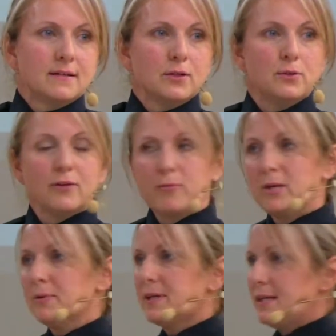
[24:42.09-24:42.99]
You have
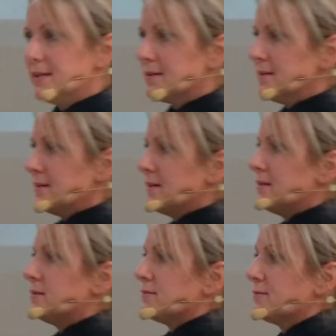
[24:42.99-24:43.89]
people here,
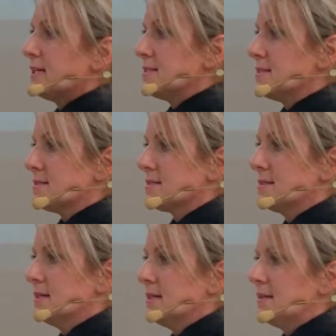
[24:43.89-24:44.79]
your friends
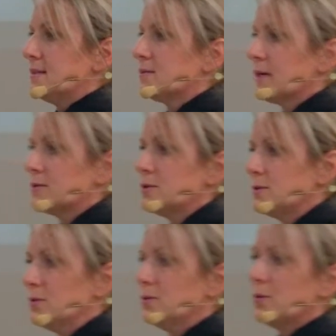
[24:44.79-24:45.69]
that are around you
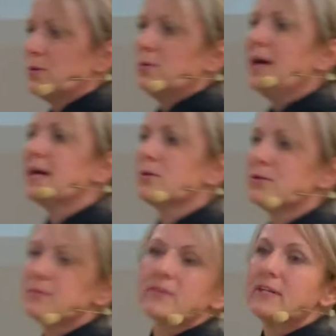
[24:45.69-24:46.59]
who know you, hang out
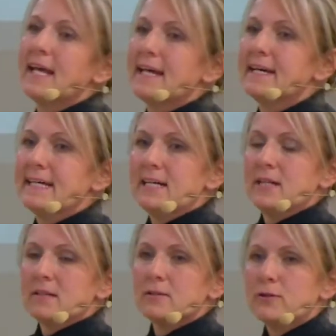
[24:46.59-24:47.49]
with you every day,
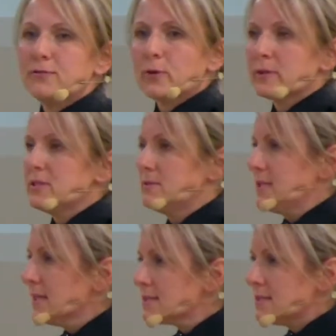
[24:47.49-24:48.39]
look forward to
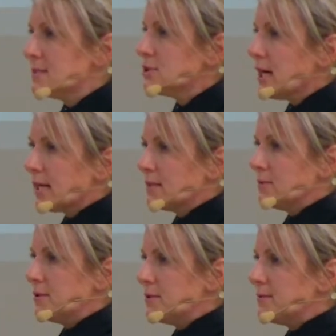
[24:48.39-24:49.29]
texting, chatting
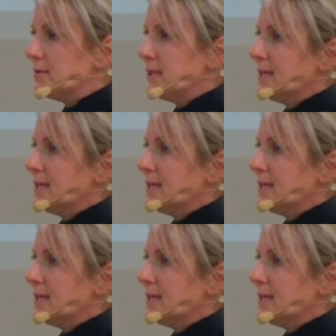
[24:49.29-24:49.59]
with you.